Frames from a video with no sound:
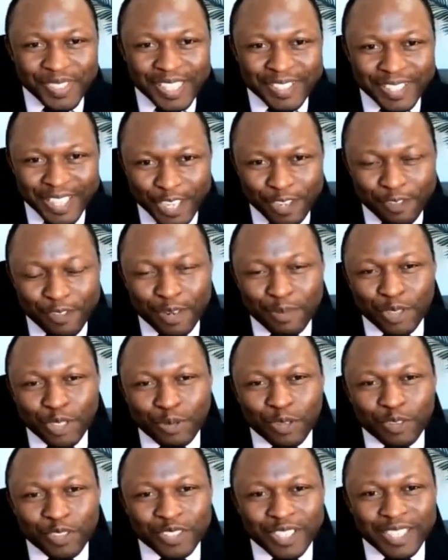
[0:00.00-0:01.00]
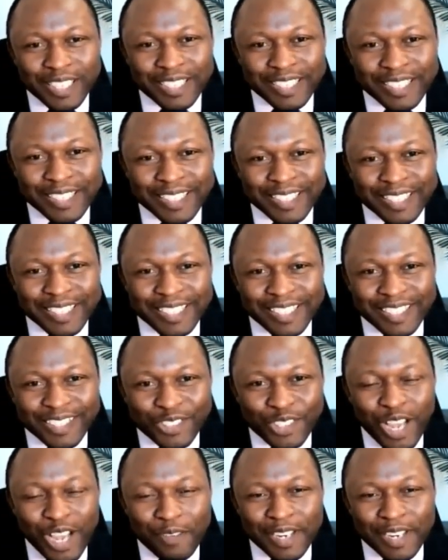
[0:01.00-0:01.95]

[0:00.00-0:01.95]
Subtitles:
Thank you very much, Professor Kelechi. Do you have